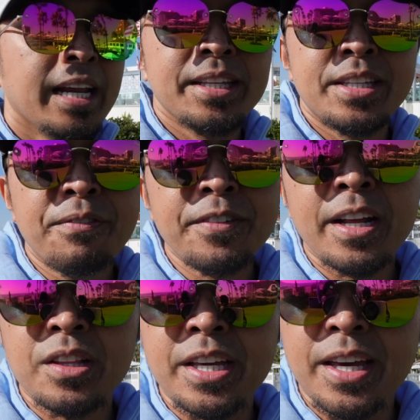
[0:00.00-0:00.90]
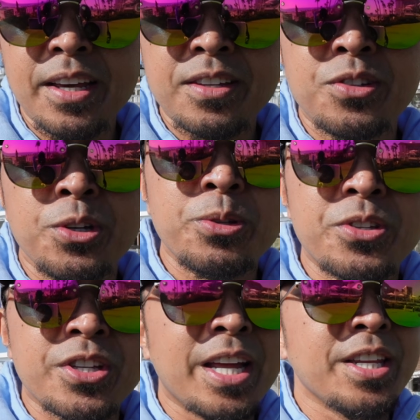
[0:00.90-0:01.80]
and it definitely
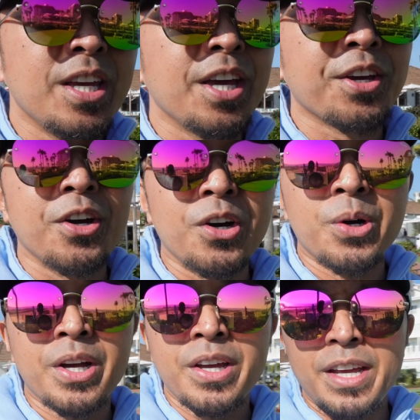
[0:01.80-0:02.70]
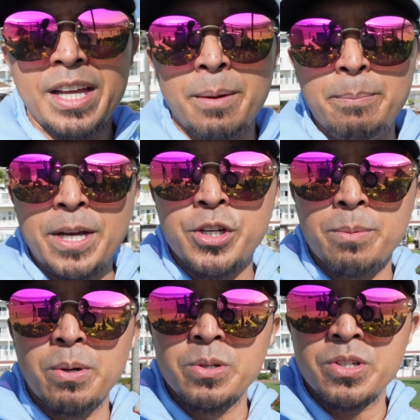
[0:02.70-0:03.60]
exudes San Diego in a picture
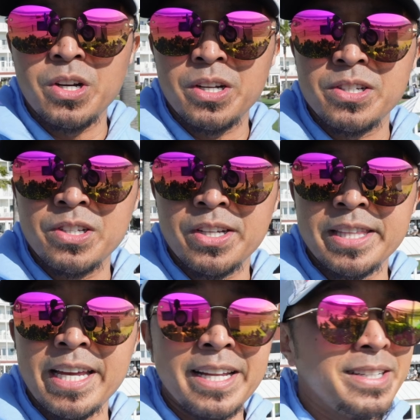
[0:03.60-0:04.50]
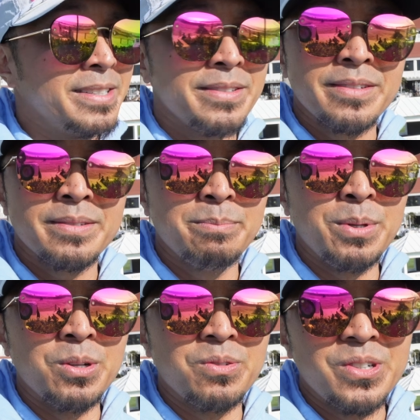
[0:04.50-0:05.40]
postcard, because look at that.
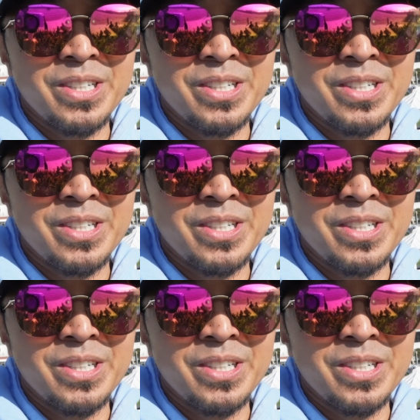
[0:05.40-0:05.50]
Beautiful.